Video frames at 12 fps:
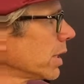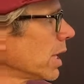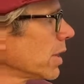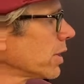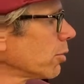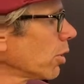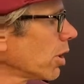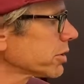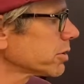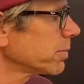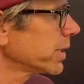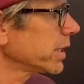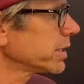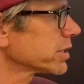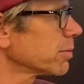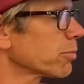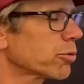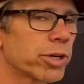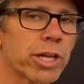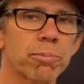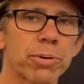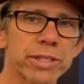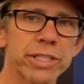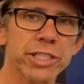There will also be some 3D
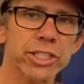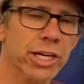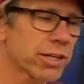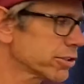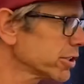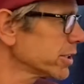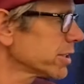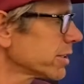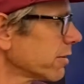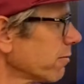printing challenges.